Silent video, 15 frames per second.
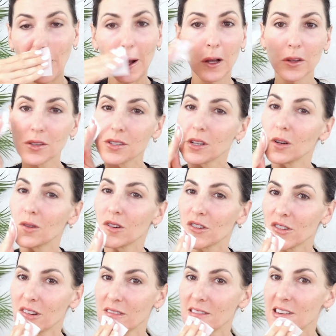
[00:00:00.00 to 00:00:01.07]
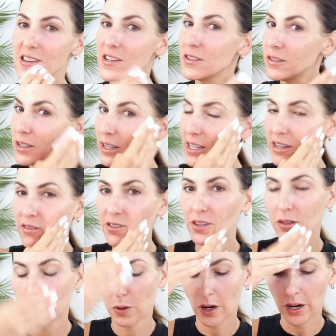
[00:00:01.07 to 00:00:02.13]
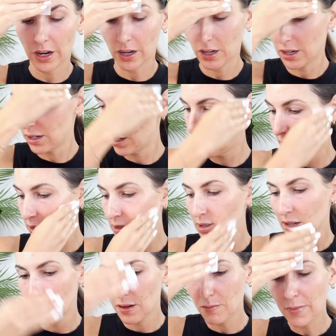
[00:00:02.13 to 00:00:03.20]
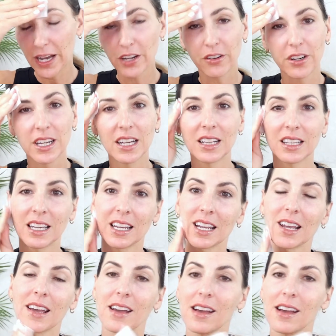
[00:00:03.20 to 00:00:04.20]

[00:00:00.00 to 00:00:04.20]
also should do if you are microneedling.